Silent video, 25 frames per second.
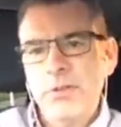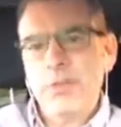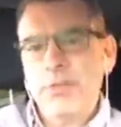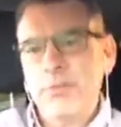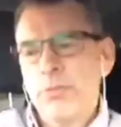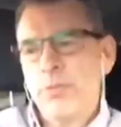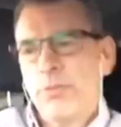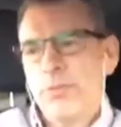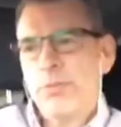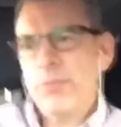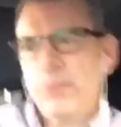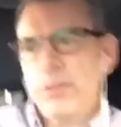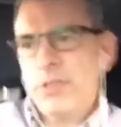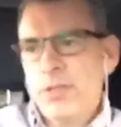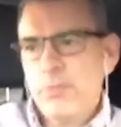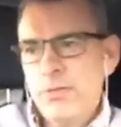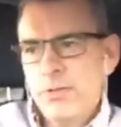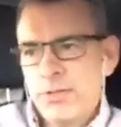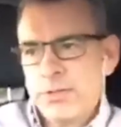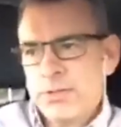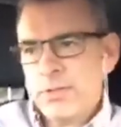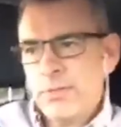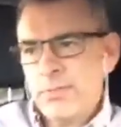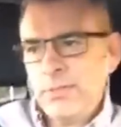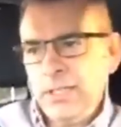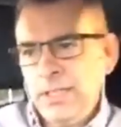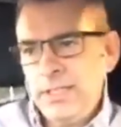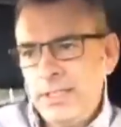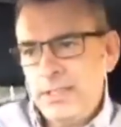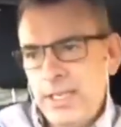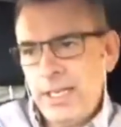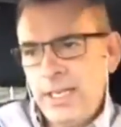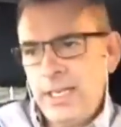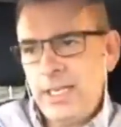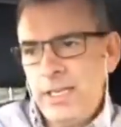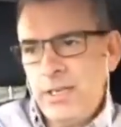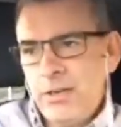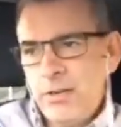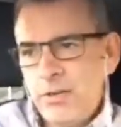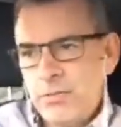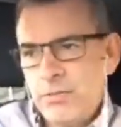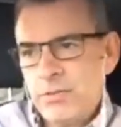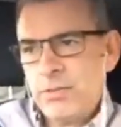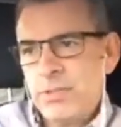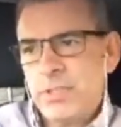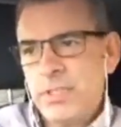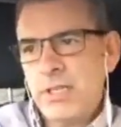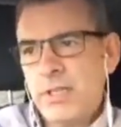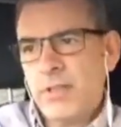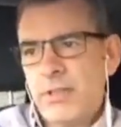We're familiar with somebody taking over and
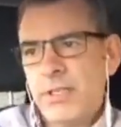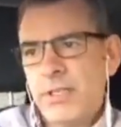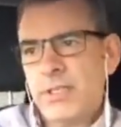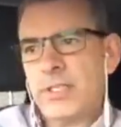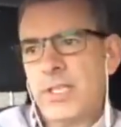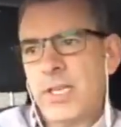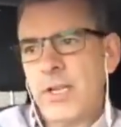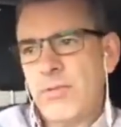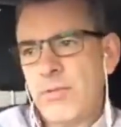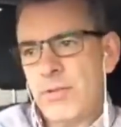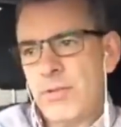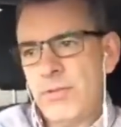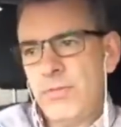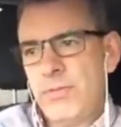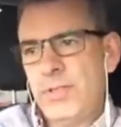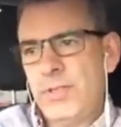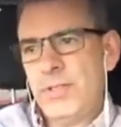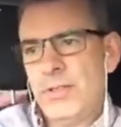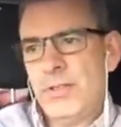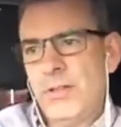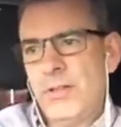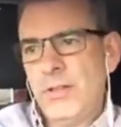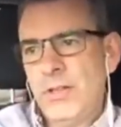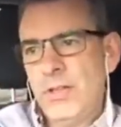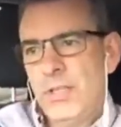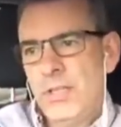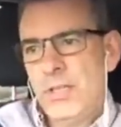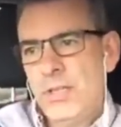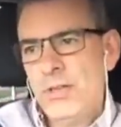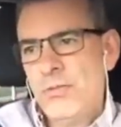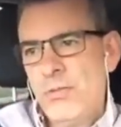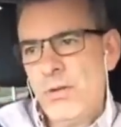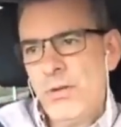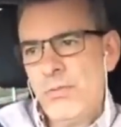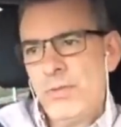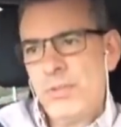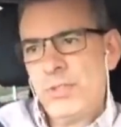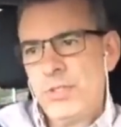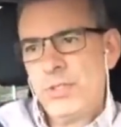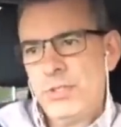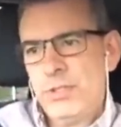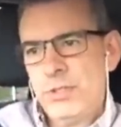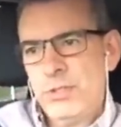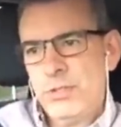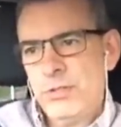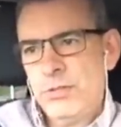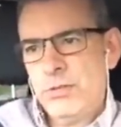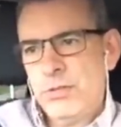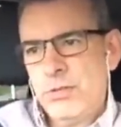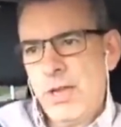telling us how we feel, what we should
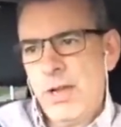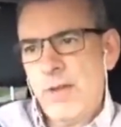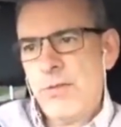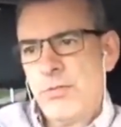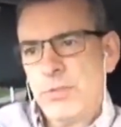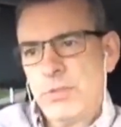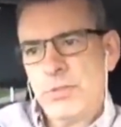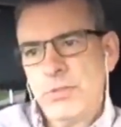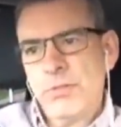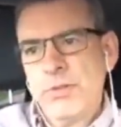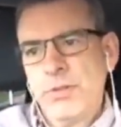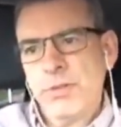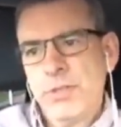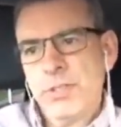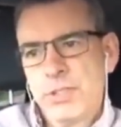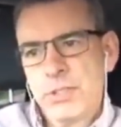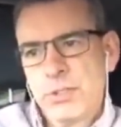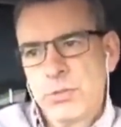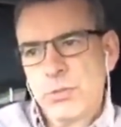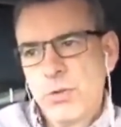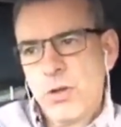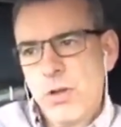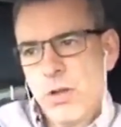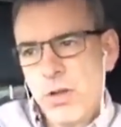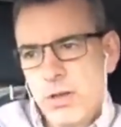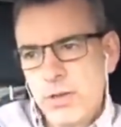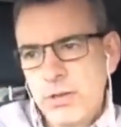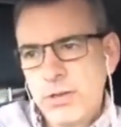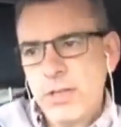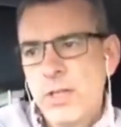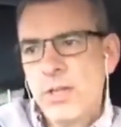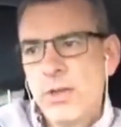do, how we're doing things wrong.